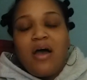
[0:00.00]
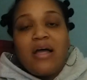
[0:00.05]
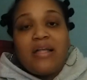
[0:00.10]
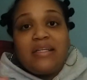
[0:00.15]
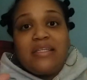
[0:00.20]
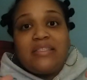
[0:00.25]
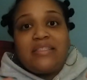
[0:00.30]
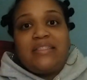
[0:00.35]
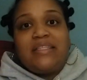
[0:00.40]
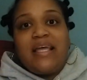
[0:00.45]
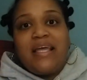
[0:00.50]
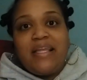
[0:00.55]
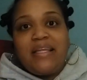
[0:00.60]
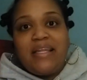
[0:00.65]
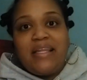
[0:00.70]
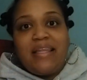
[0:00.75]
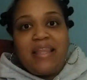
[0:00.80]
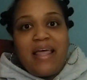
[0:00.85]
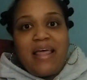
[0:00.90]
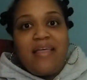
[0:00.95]

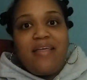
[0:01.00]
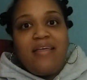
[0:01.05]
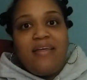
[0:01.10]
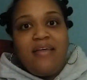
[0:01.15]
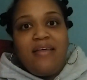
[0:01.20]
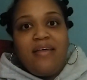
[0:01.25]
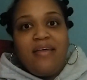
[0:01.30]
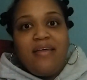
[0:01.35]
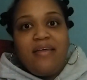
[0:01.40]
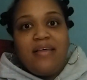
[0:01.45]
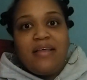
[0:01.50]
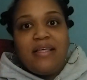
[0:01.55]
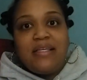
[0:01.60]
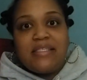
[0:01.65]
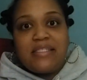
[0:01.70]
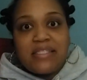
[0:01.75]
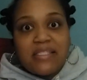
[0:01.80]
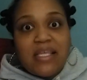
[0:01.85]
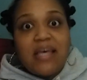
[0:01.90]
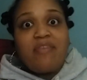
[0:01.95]
understanding that
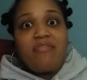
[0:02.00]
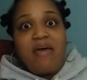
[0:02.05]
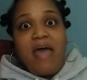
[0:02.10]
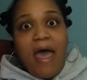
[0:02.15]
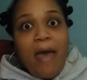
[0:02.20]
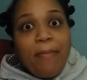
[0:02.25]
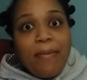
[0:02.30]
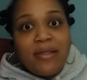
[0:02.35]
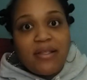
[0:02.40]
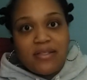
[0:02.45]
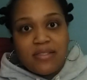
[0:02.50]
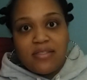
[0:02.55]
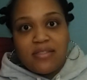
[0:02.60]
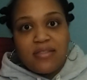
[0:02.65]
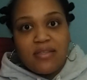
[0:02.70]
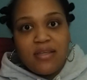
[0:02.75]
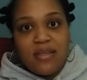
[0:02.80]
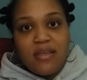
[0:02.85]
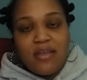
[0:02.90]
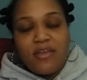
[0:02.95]
stuff
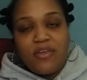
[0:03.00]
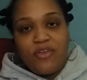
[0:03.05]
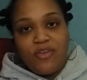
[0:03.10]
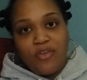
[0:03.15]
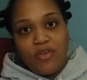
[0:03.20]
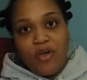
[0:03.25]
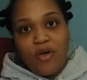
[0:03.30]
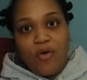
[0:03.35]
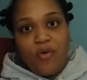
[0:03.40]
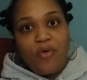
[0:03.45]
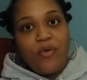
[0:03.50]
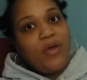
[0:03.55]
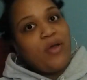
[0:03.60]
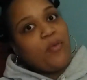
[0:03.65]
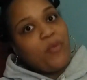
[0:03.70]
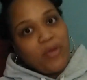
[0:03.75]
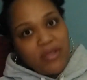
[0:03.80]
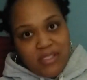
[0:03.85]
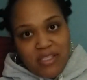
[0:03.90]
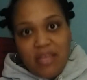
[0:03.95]
happens you know
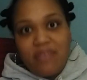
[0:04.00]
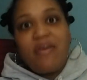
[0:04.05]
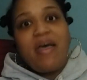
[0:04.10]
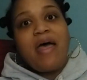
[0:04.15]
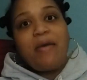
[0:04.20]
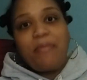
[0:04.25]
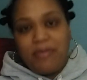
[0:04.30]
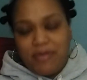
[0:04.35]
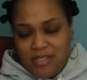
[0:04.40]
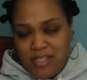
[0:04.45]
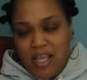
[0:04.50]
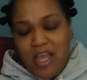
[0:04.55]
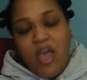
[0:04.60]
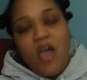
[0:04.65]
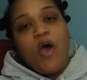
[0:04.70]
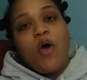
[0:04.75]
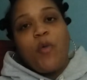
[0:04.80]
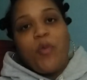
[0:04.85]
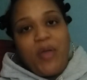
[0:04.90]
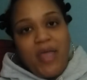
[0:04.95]
and when stuff happens
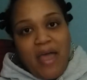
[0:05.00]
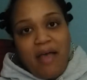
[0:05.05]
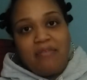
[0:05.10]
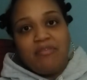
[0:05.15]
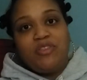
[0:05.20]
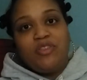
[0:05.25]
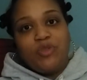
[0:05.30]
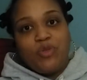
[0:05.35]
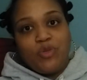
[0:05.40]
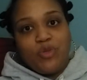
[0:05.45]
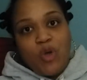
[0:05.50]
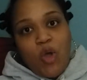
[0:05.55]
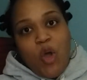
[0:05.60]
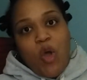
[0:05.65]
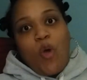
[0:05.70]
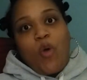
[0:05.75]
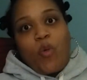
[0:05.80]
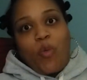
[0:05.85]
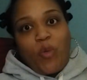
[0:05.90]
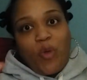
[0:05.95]
we have to
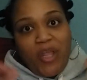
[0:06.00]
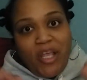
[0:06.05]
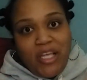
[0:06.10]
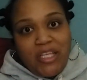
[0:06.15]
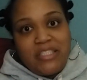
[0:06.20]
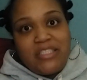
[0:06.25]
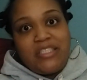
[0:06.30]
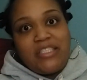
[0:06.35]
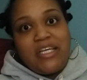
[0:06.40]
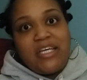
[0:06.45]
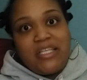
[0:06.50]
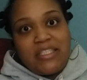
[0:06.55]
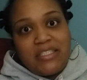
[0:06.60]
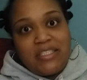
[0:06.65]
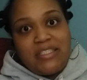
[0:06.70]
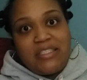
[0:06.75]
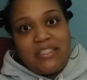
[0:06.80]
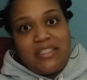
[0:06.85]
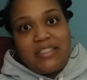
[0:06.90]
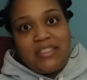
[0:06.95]

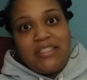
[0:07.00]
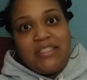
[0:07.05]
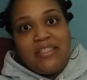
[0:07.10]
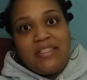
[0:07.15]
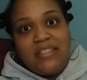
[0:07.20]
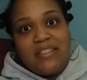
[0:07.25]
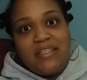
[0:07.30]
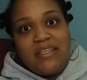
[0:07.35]
readjust.